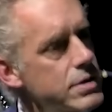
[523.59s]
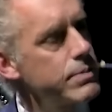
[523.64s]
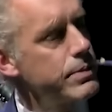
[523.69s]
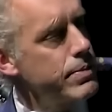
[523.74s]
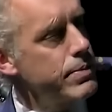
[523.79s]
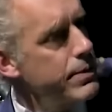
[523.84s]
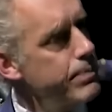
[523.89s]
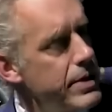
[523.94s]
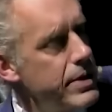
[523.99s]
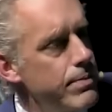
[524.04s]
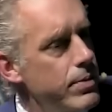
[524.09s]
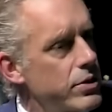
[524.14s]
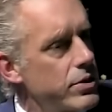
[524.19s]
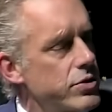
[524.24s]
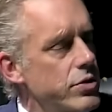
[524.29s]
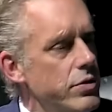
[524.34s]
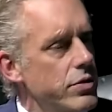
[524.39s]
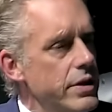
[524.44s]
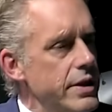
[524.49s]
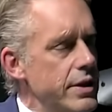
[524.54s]
thing. But people
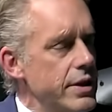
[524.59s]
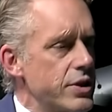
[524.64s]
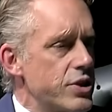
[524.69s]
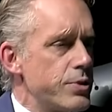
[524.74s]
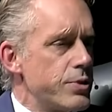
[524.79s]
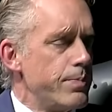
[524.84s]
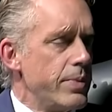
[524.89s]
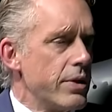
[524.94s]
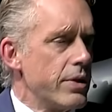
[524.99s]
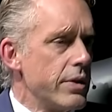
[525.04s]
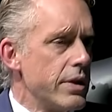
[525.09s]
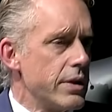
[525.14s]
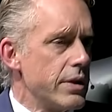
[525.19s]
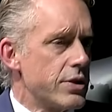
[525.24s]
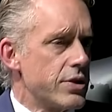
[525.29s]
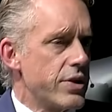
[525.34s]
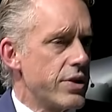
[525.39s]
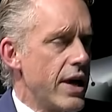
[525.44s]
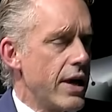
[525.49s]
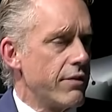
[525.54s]
certainly
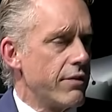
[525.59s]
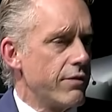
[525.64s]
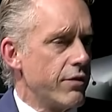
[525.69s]
experience that. Some